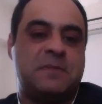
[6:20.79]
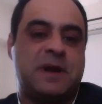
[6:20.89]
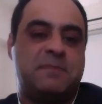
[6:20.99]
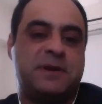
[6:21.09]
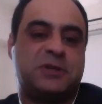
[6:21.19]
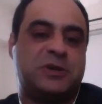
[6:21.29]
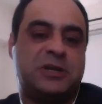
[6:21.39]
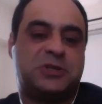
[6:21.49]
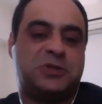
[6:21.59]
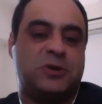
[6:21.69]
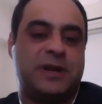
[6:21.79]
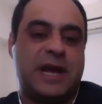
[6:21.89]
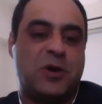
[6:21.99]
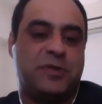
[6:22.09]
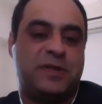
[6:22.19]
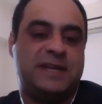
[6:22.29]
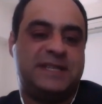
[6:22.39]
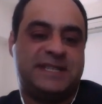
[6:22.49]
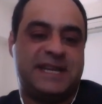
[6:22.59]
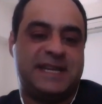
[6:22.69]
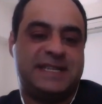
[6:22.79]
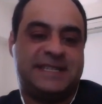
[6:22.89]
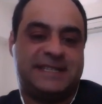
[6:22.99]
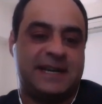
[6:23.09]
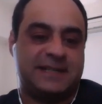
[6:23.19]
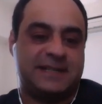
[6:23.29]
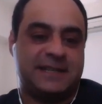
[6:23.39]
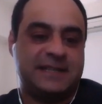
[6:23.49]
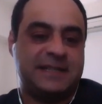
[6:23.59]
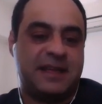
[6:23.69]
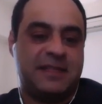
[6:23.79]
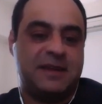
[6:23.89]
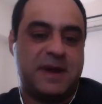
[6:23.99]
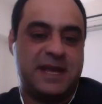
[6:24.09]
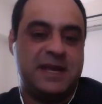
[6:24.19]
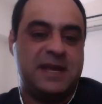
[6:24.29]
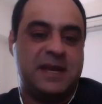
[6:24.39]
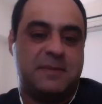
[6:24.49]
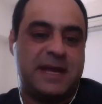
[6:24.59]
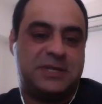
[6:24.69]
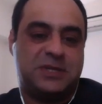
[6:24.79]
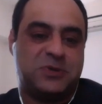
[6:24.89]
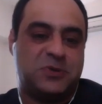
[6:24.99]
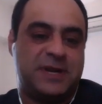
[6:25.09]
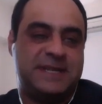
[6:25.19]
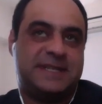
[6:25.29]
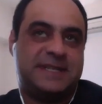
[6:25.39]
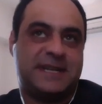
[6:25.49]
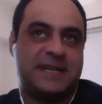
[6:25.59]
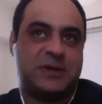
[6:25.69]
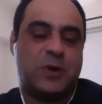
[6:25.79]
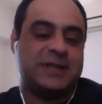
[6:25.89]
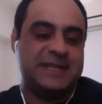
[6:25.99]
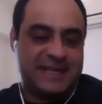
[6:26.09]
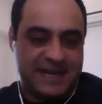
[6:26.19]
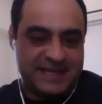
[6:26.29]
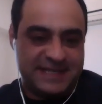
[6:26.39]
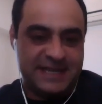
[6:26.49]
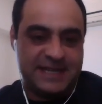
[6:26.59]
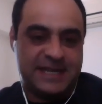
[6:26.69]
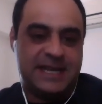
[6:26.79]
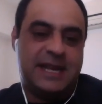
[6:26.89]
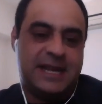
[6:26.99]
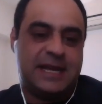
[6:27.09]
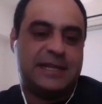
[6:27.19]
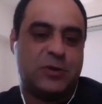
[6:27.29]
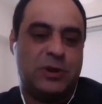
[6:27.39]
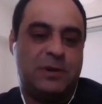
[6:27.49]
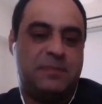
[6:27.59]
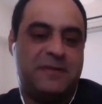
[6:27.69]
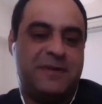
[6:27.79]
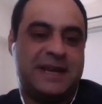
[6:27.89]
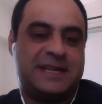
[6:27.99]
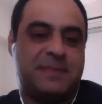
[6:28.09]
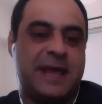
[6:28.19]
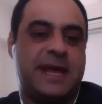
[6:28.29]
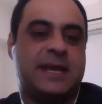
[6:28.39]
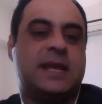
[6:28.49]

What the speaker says: my personal story, how things started, and I think my story is quite interesting, and I will briefly explain.